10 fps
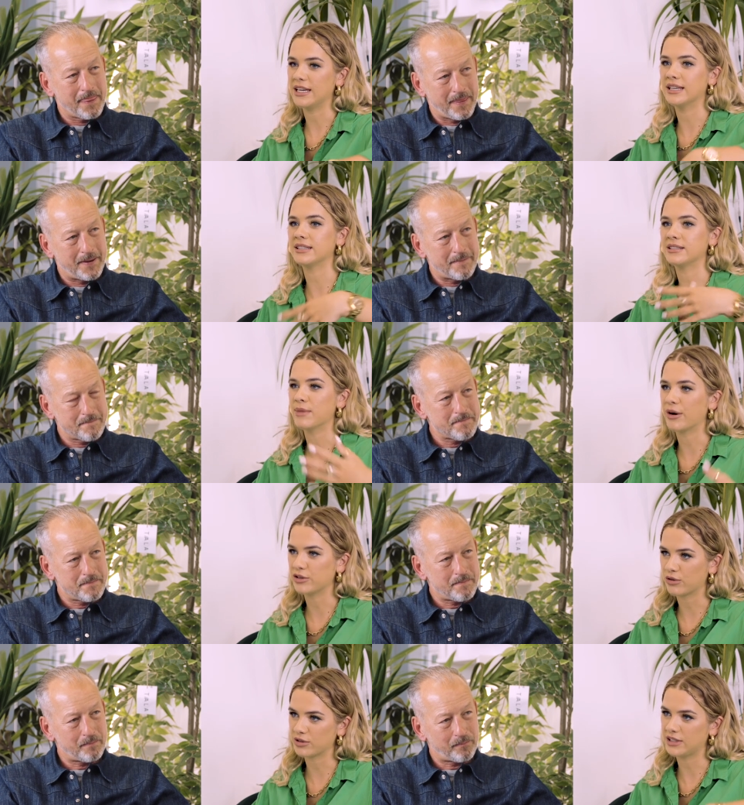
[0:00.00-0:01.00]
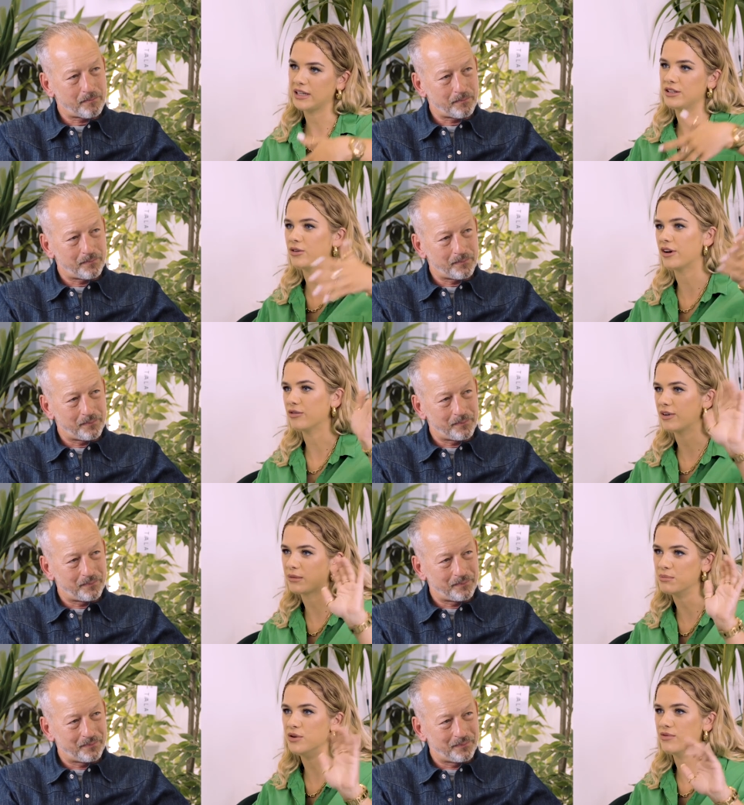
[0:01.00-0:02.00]
Speaker 1: years, it's a meritocracy, and you kind of
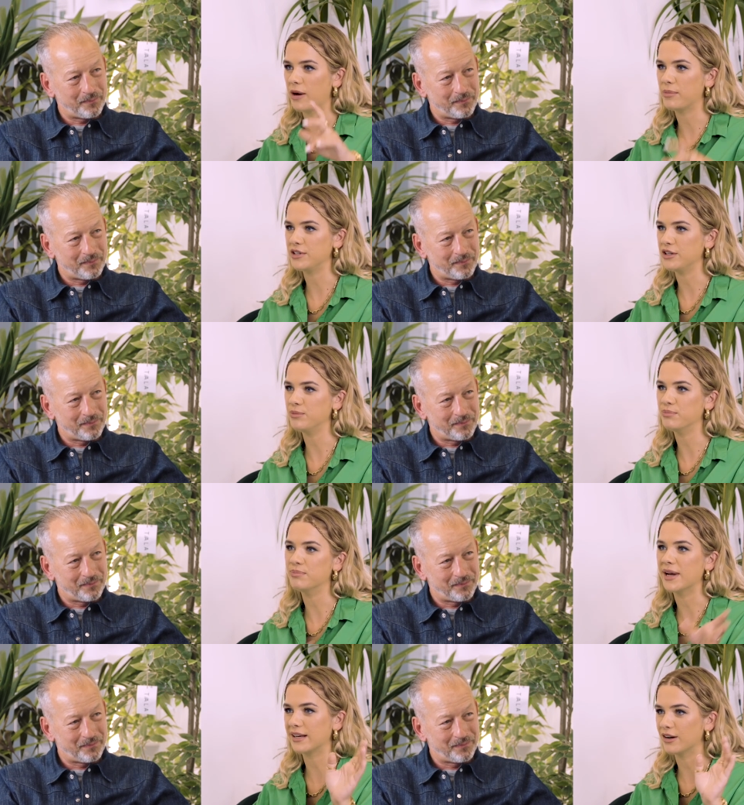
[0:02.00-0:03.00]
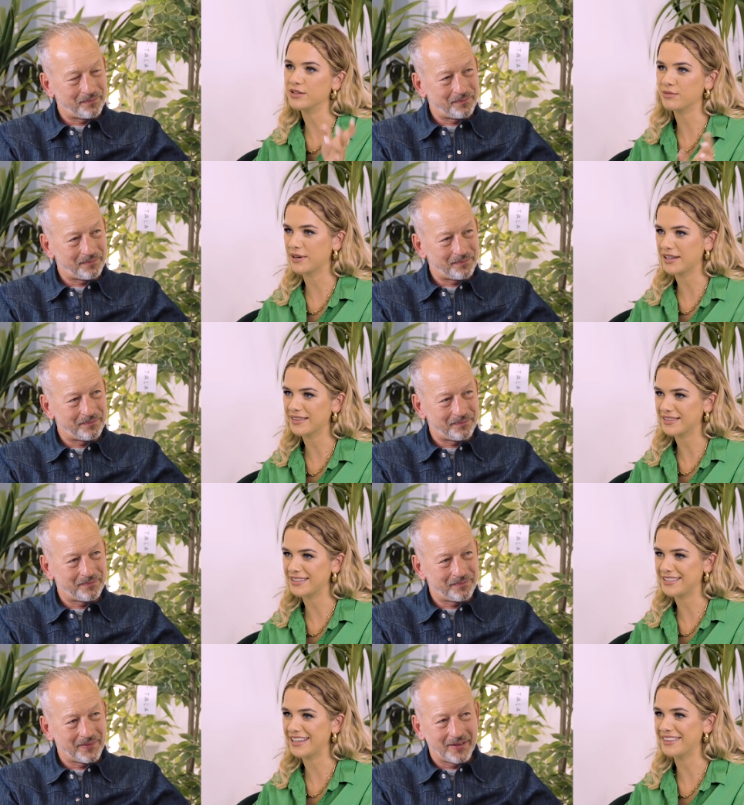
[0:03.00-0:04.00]
like move up and you make loads of money in the
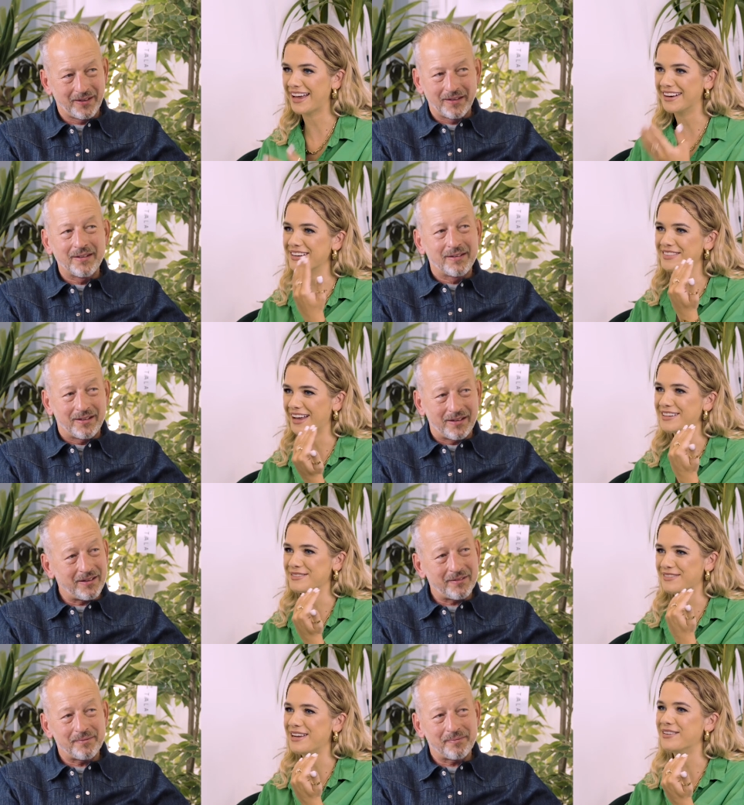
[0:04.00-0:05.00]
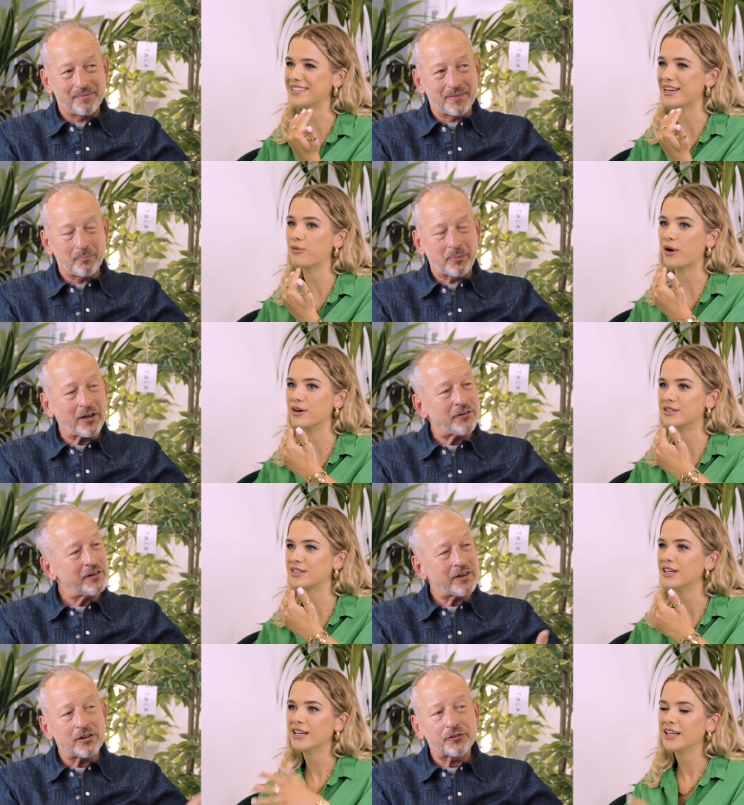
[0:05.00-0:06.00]
city. And that that to me was it. Whereas, but I
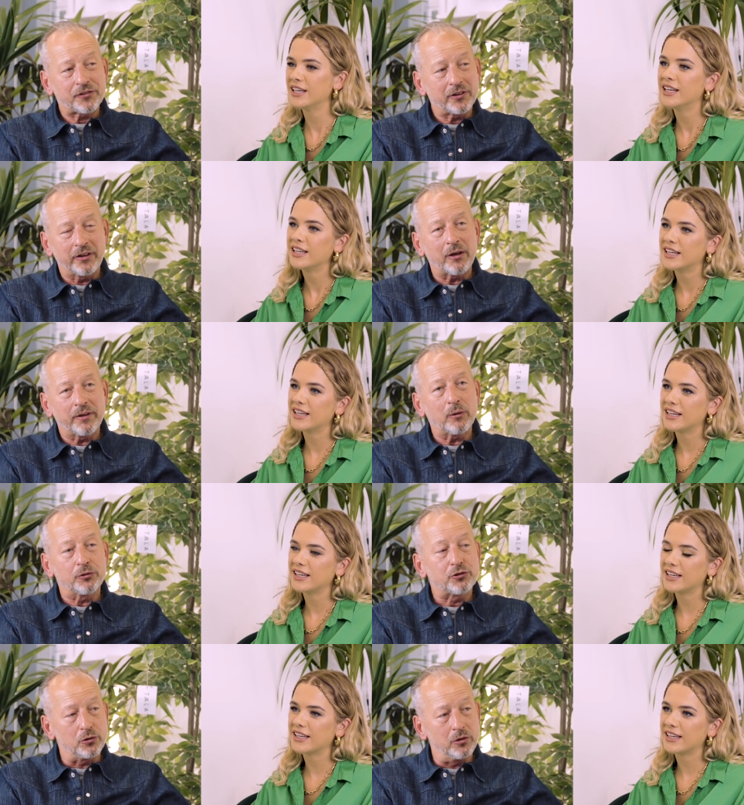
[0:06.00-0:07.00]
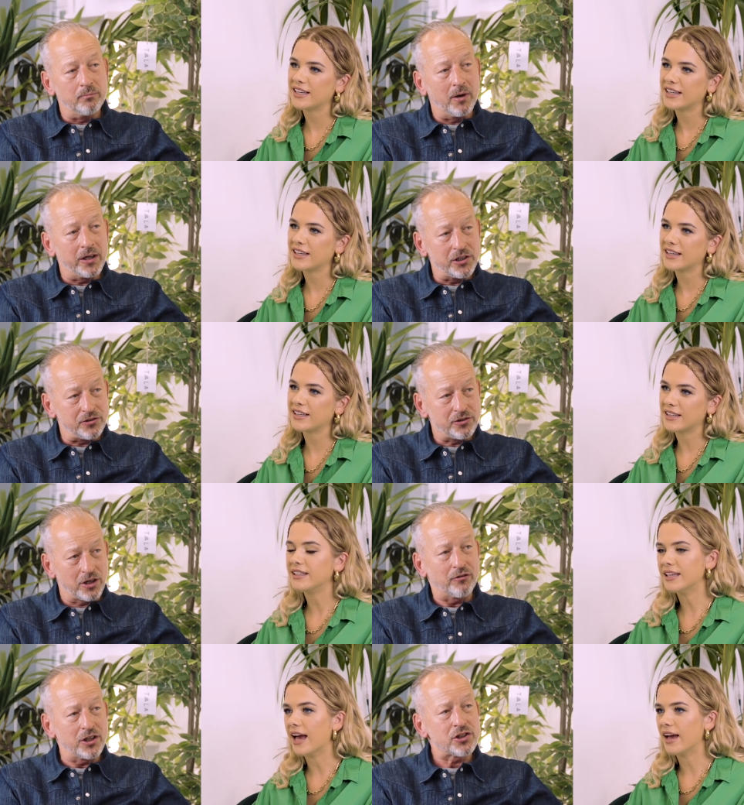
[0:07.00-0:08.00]
think that
Speaker 2: is still that that was true in my
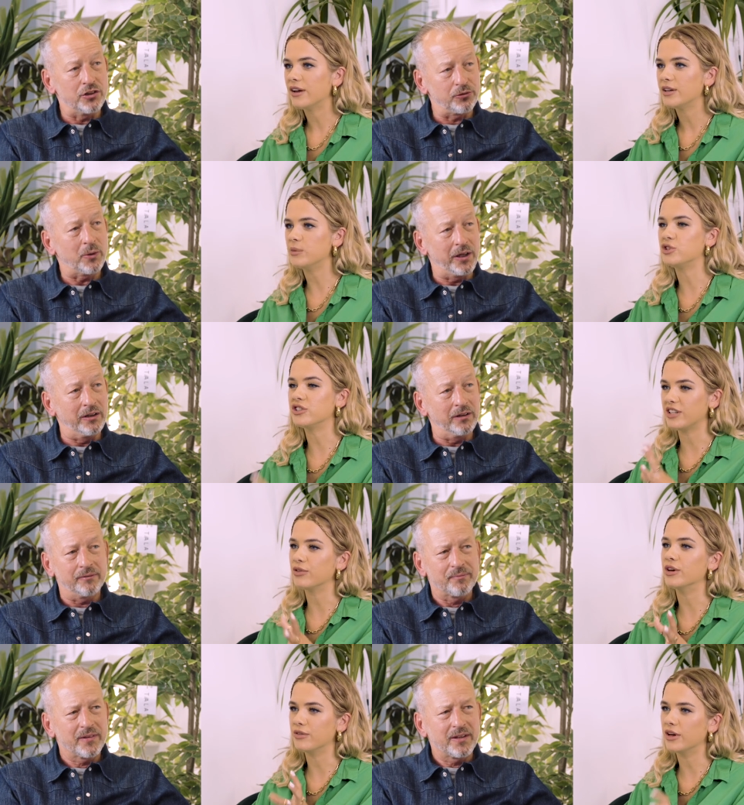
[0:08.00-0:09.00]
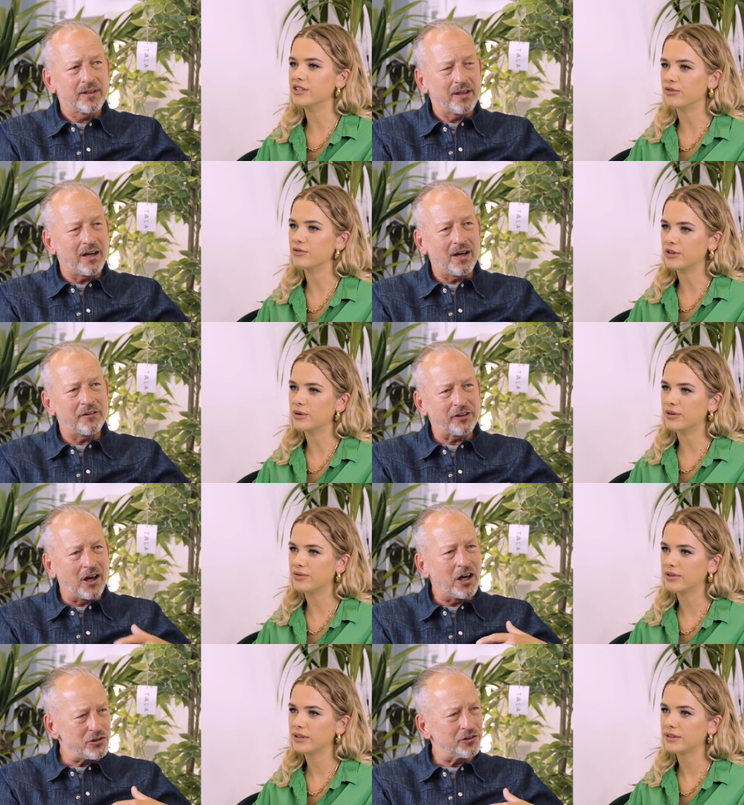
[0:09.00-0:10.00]
generation yeah, well. It was just different
Speaker 1: a, a different view. I of,
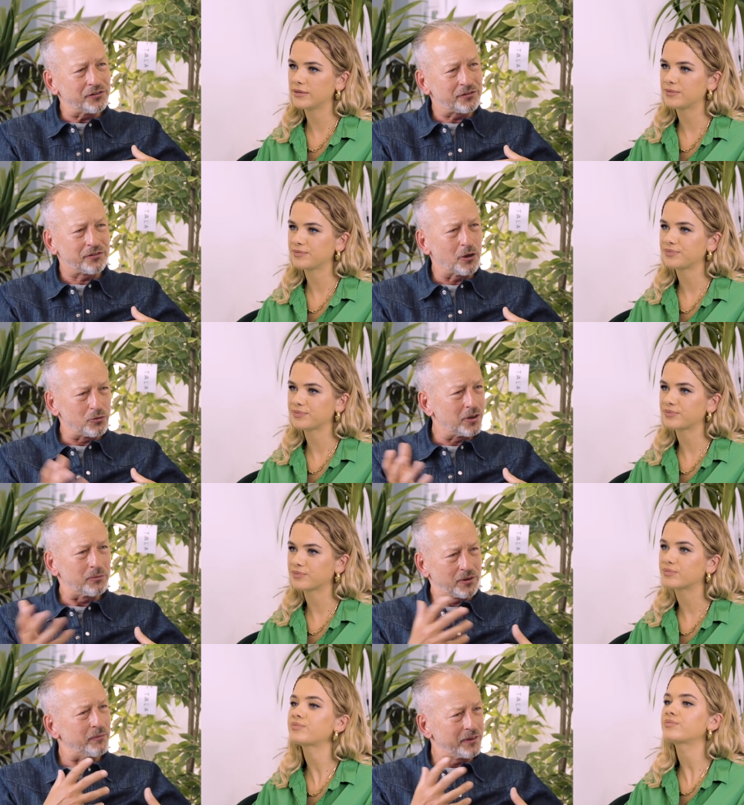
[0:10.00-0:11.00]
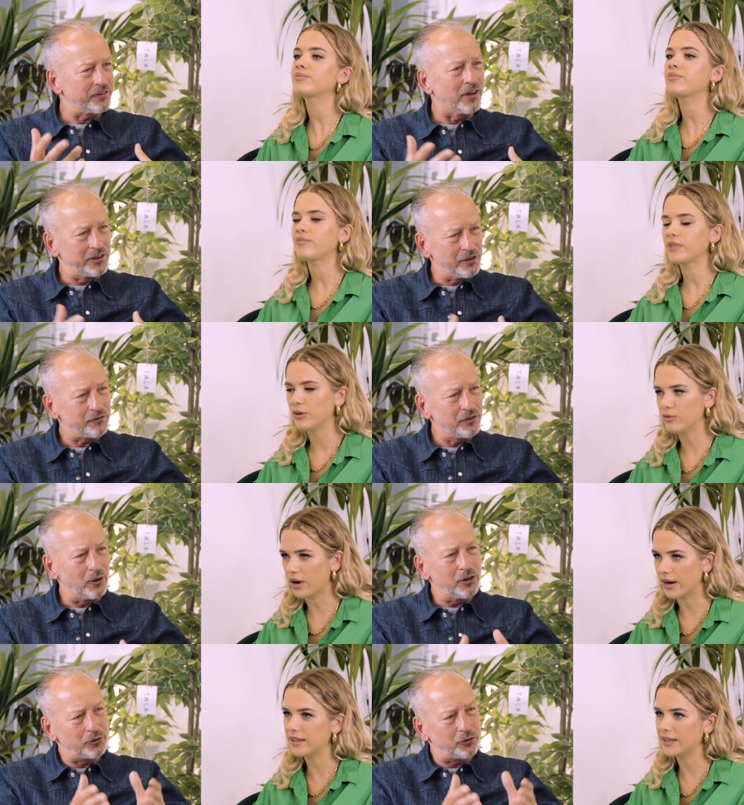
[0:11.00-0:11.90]
think
Speaker 2: I just soaked up something slightly different, or right.